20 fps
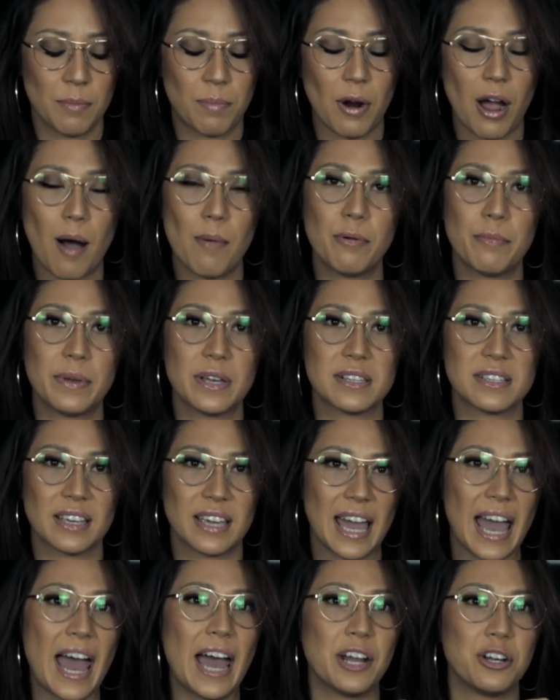The problem is
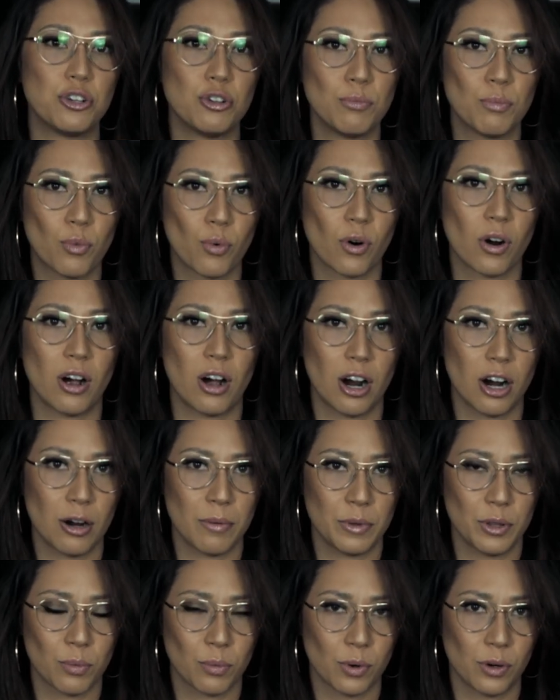it can do more
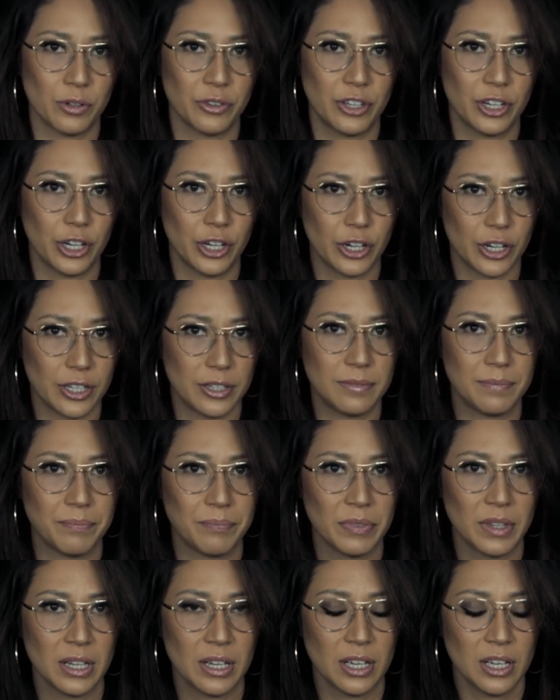harm in the world than good.
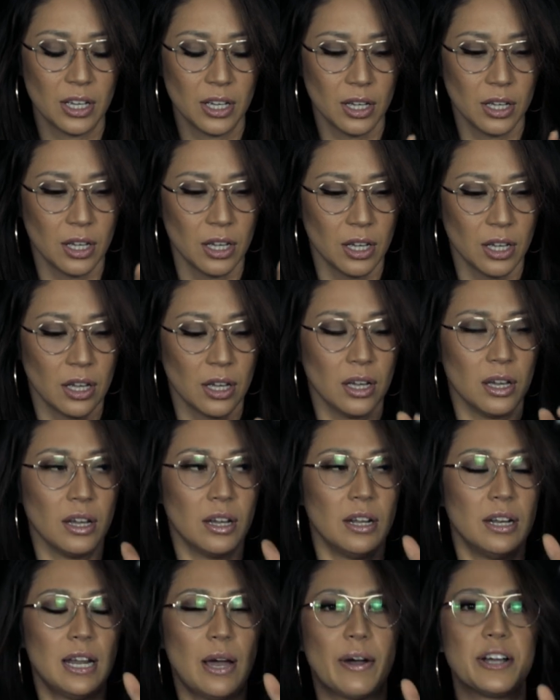
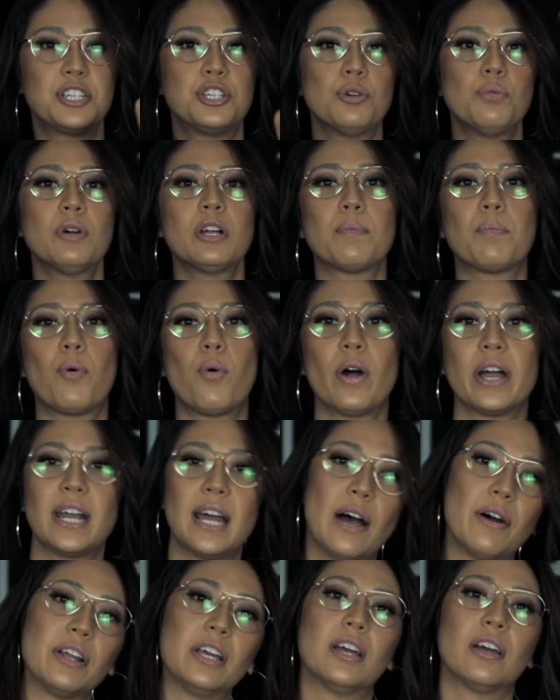Now, I do want to
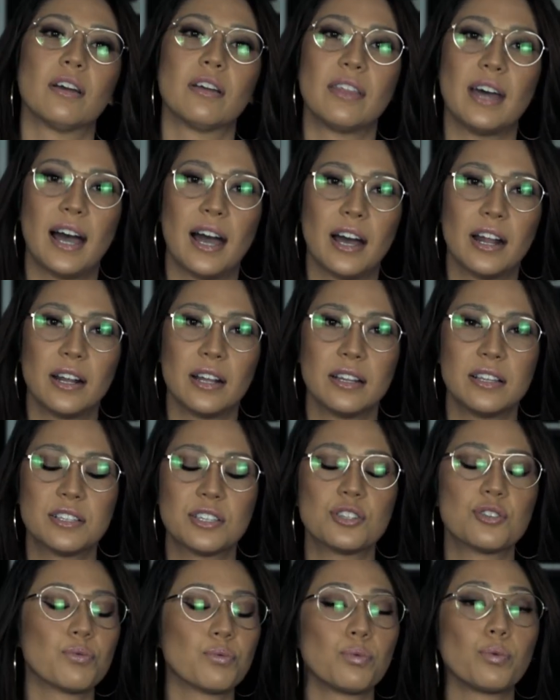point out here that
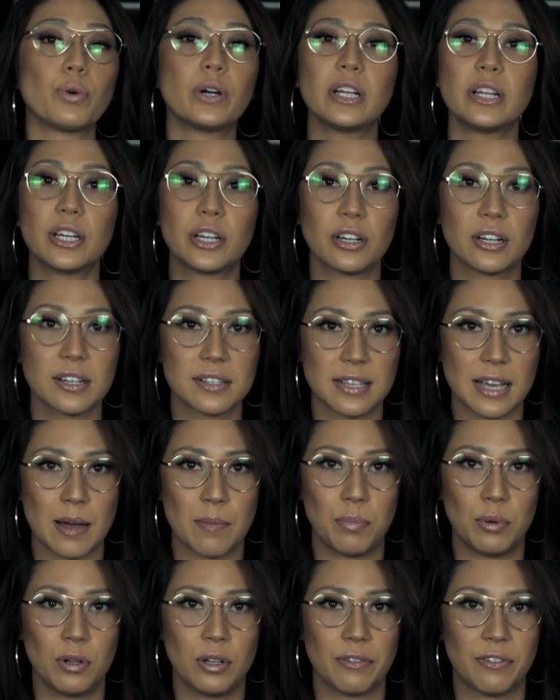this is a really good
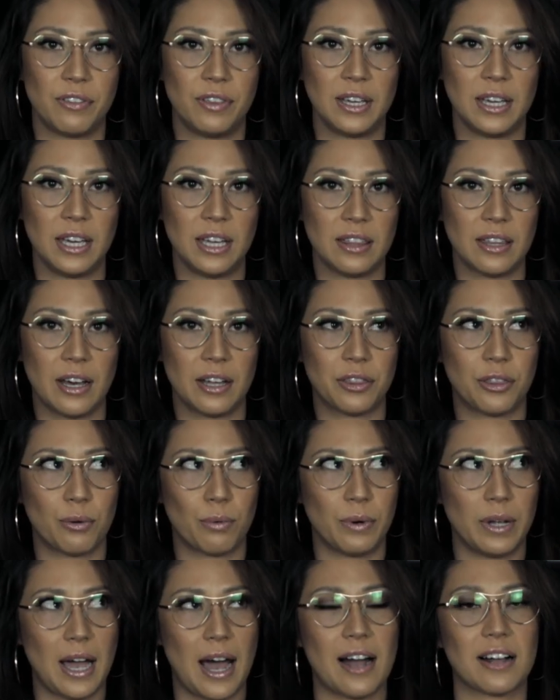example of thinking that
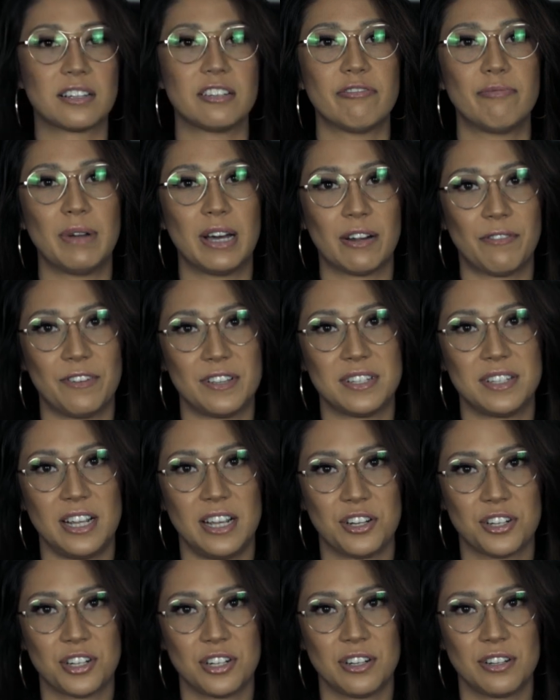the reactive
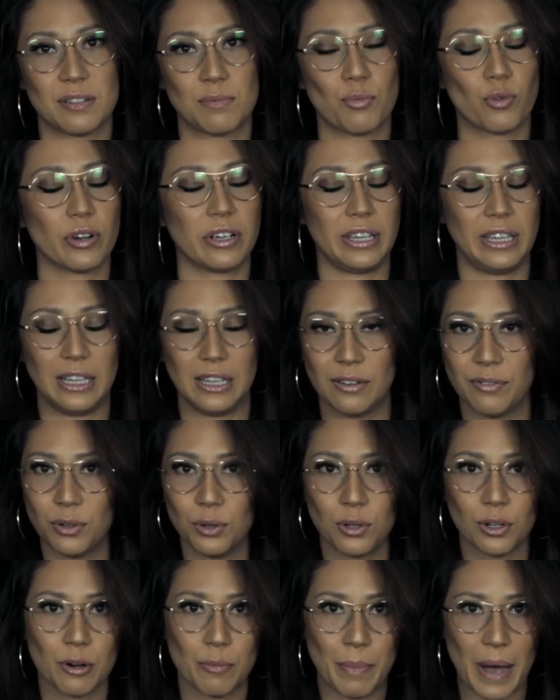manifestation is more
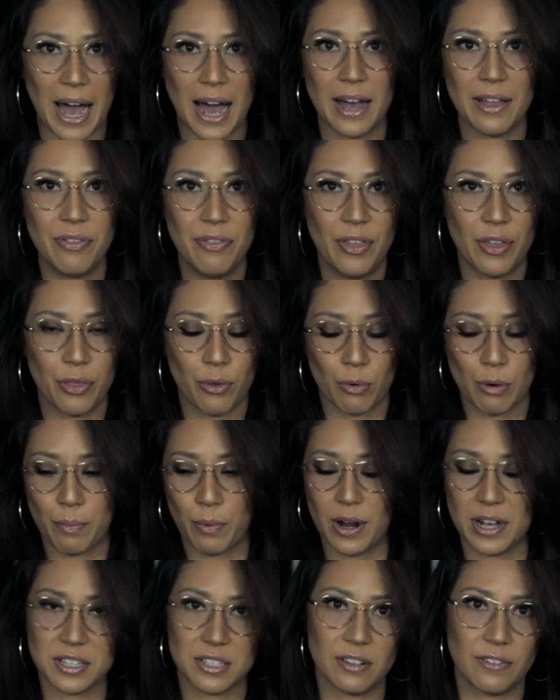evil or bad than the
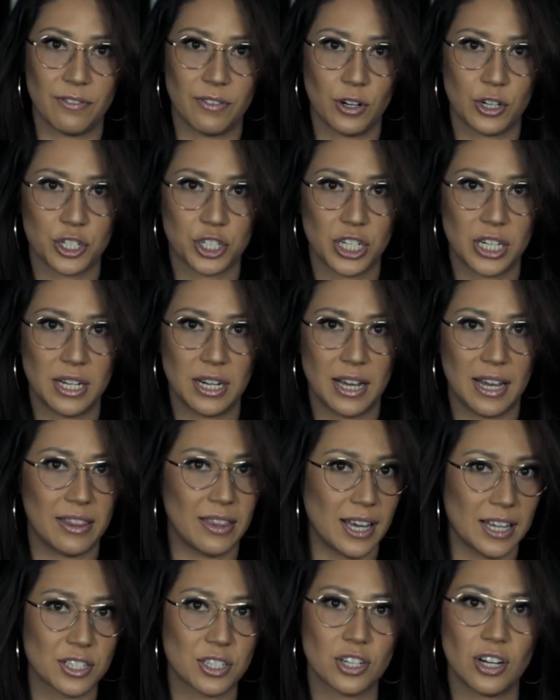repressive version,
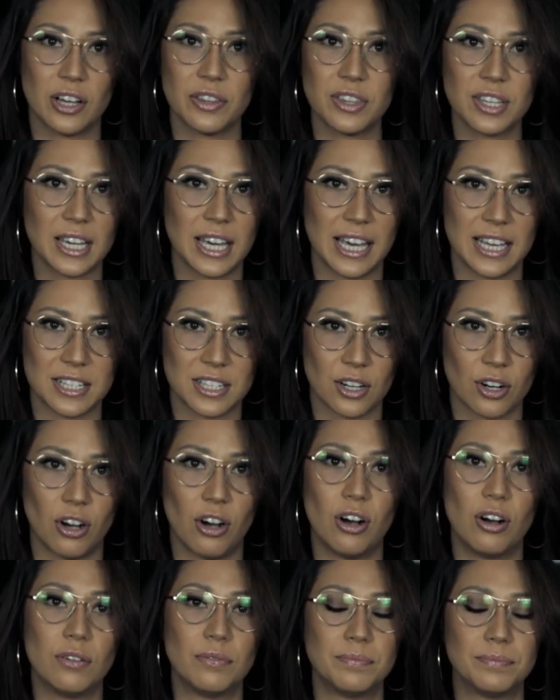and that's not the case at
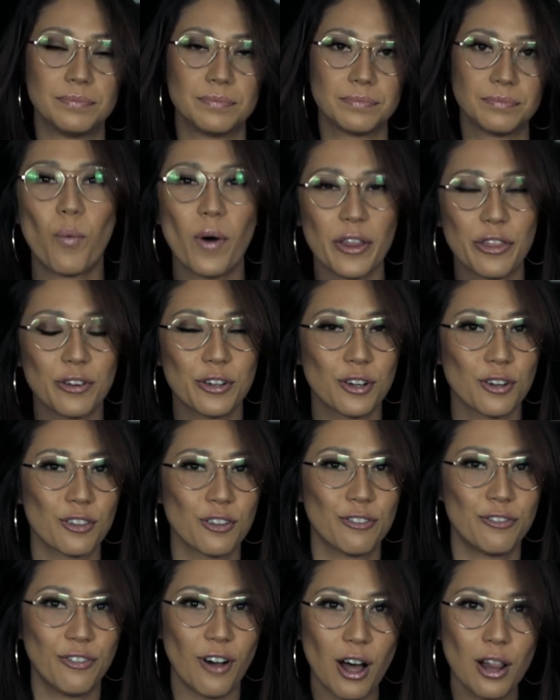all. Whether you're
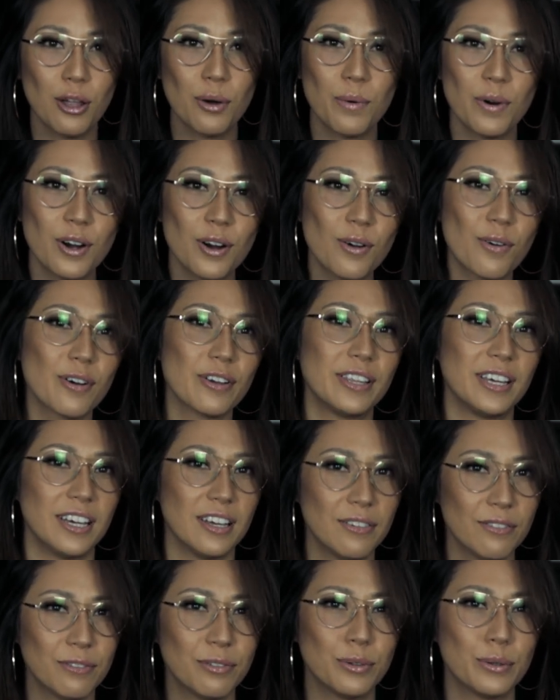the follower or
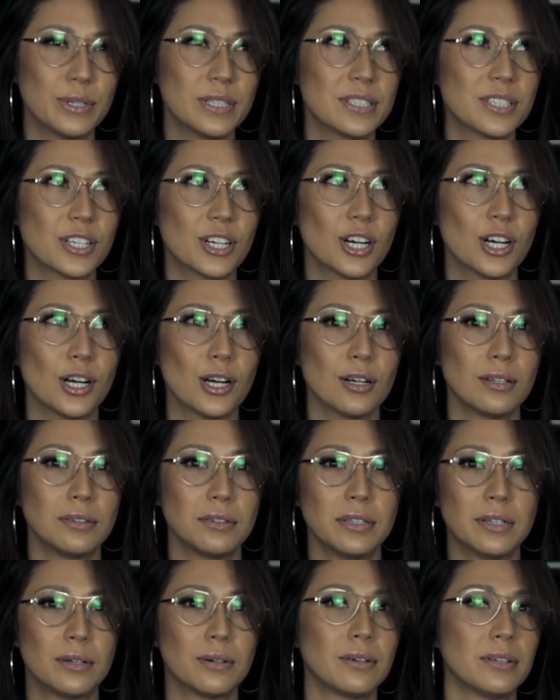the
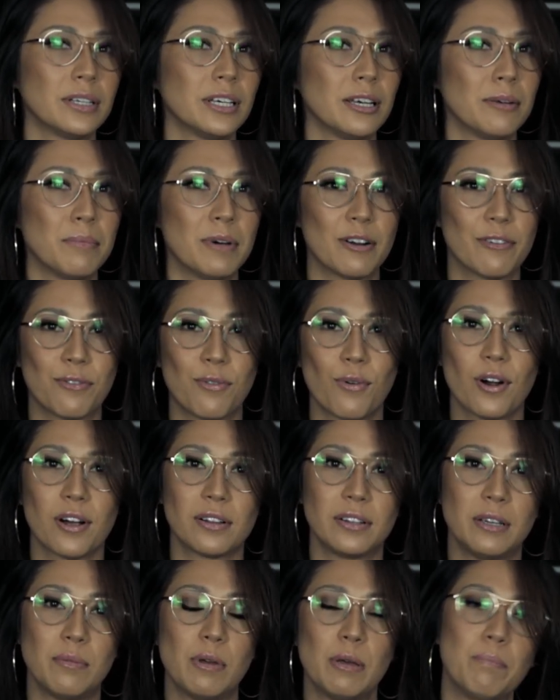influencer, literally,
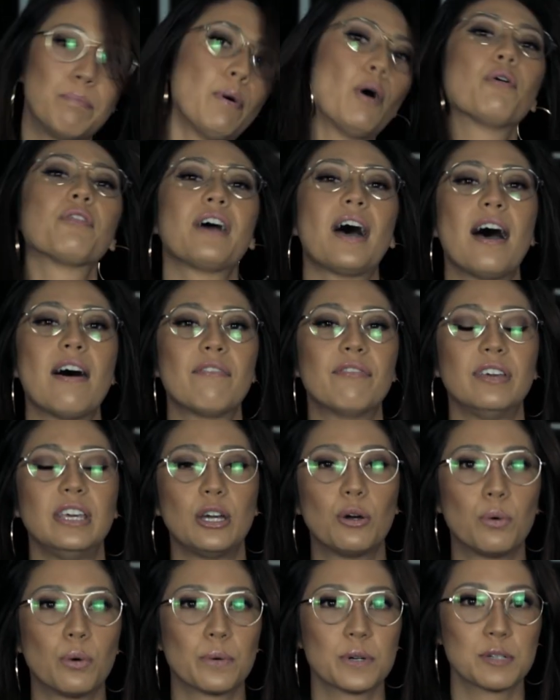metaphorically, we both have
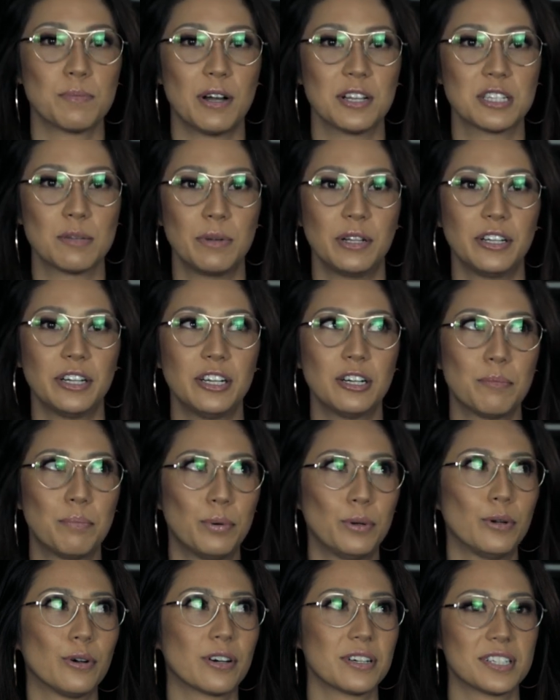equal responsibility to
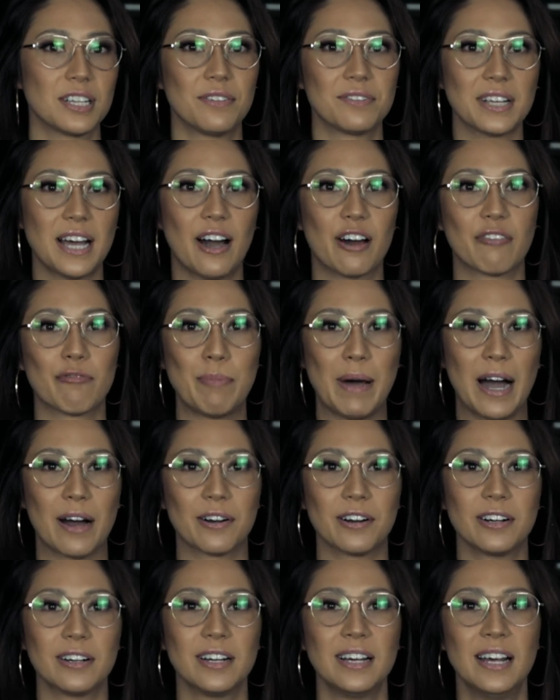pull ourselves out of
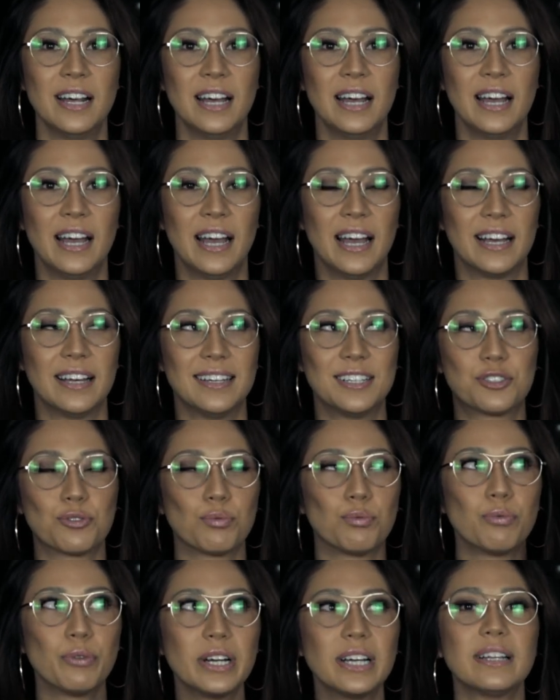pattern.
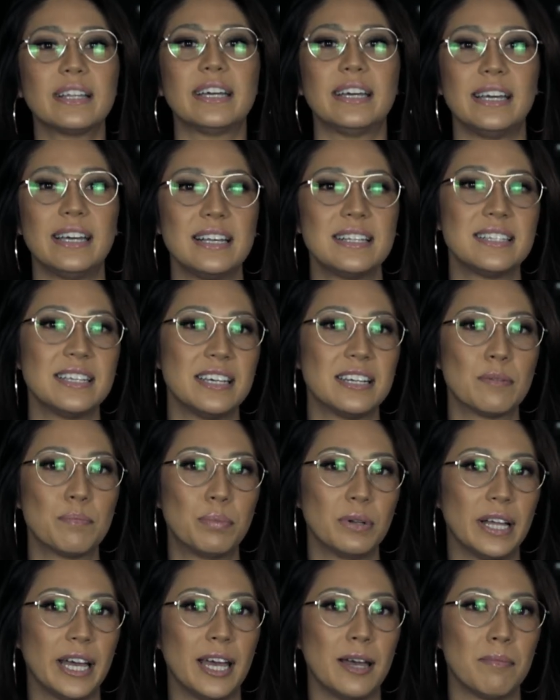It's really easy to
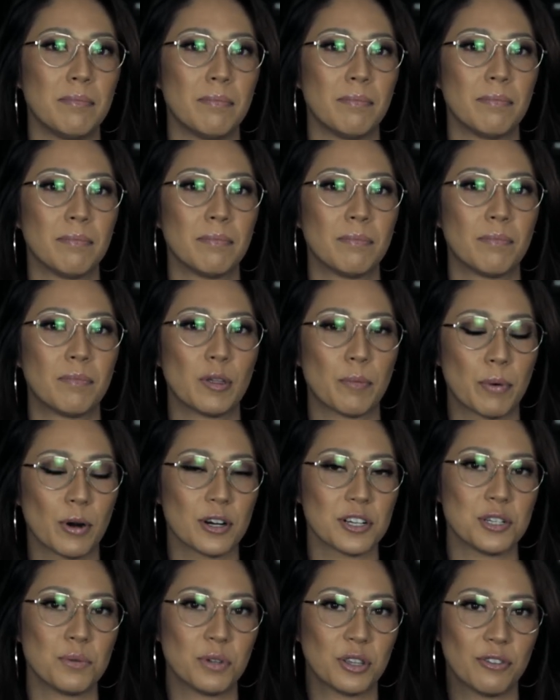blame the
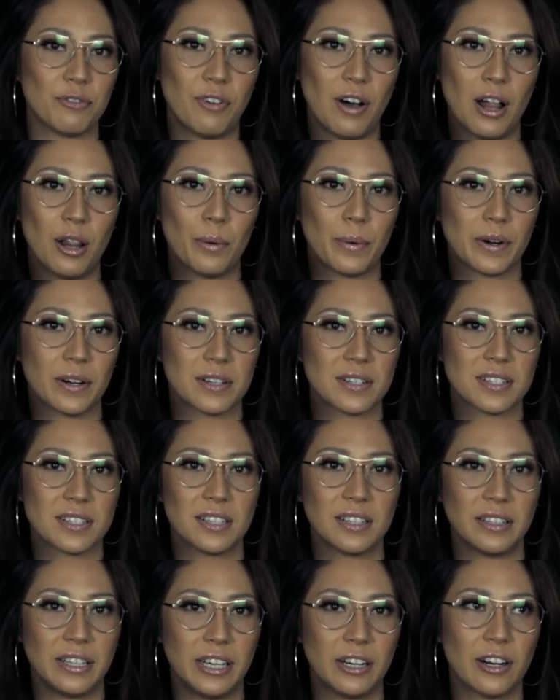person with the
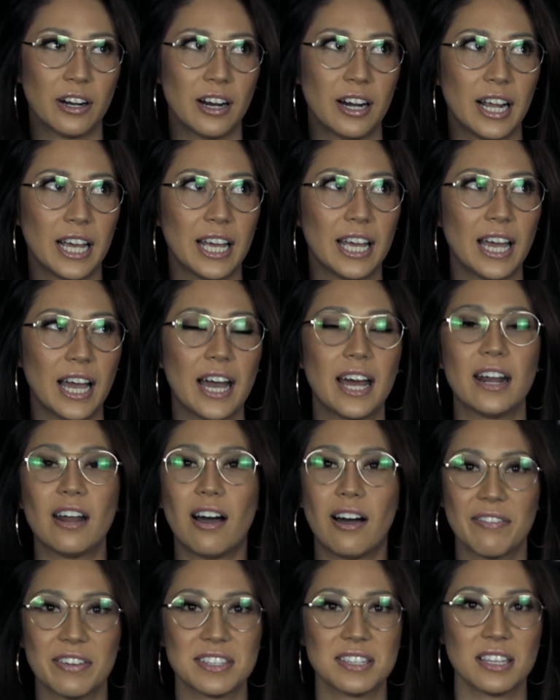followers, the leader, and I
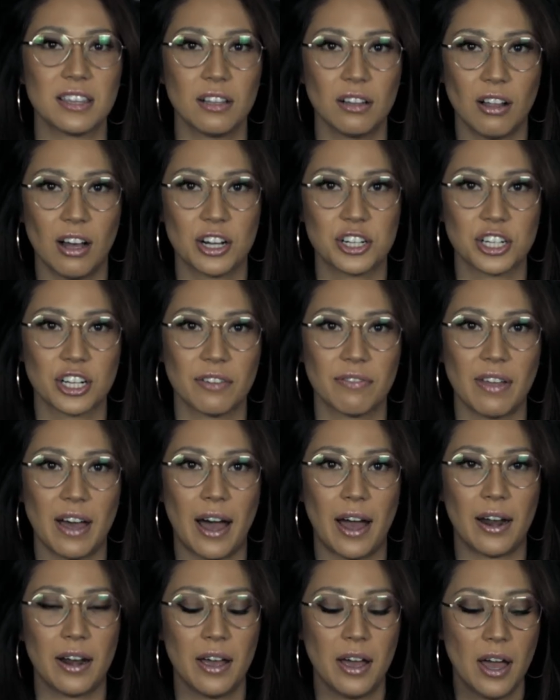get obviously the logic of
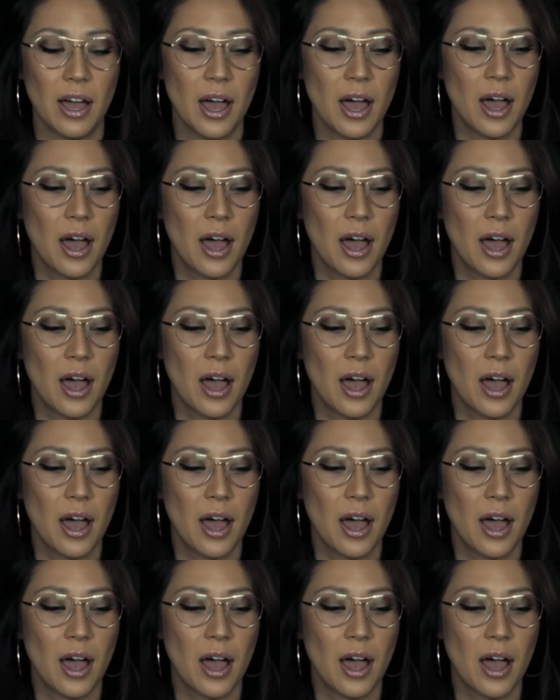that.